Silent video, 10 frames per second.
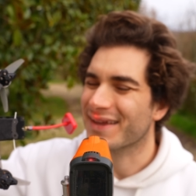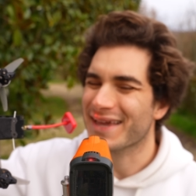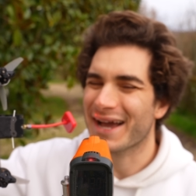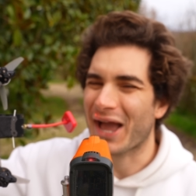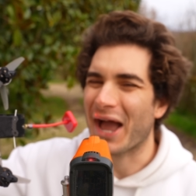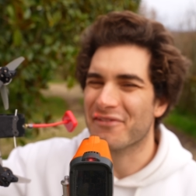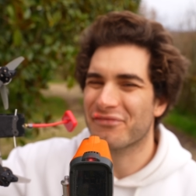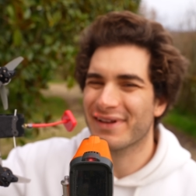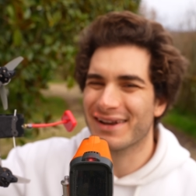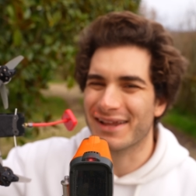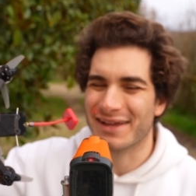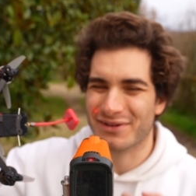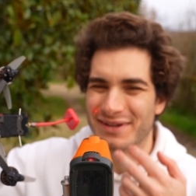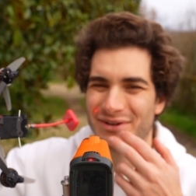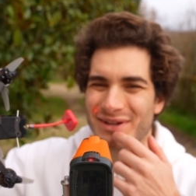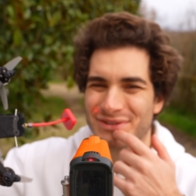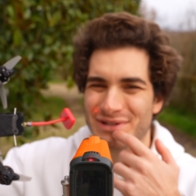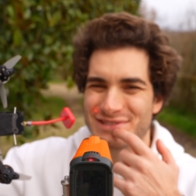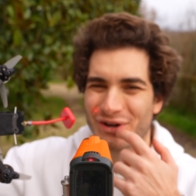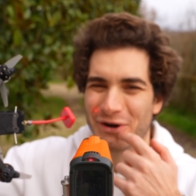Yeah, I feel it
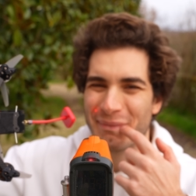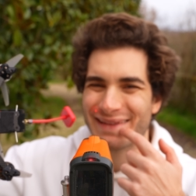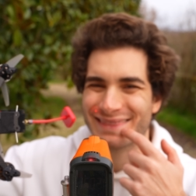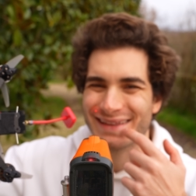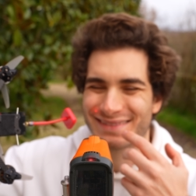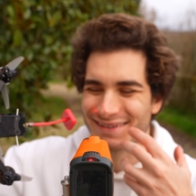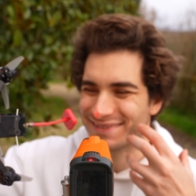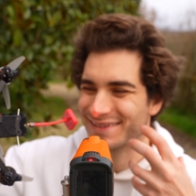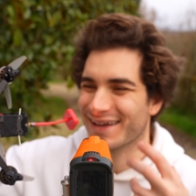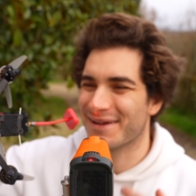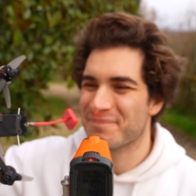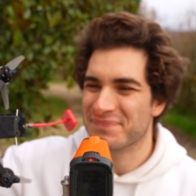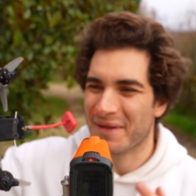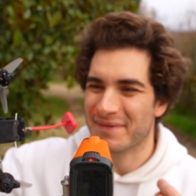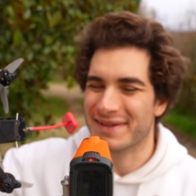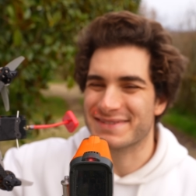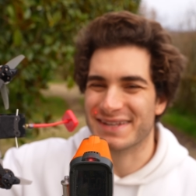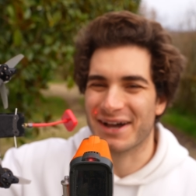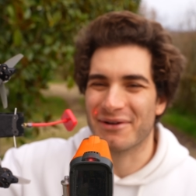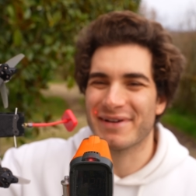also on my teeth. It's
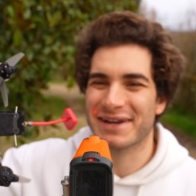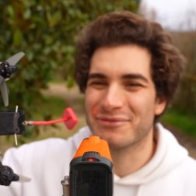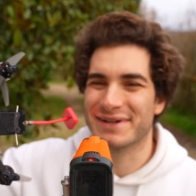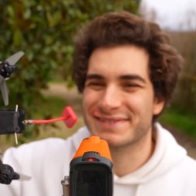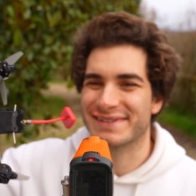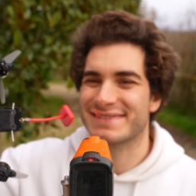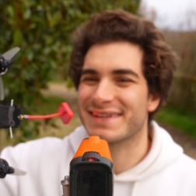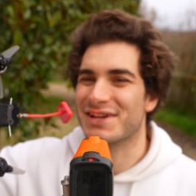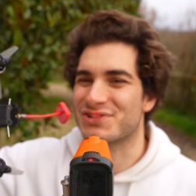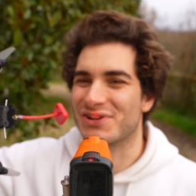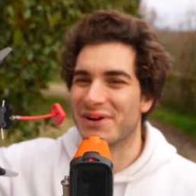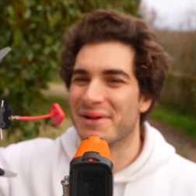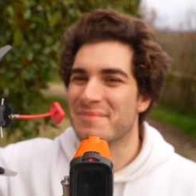a very weird sensation.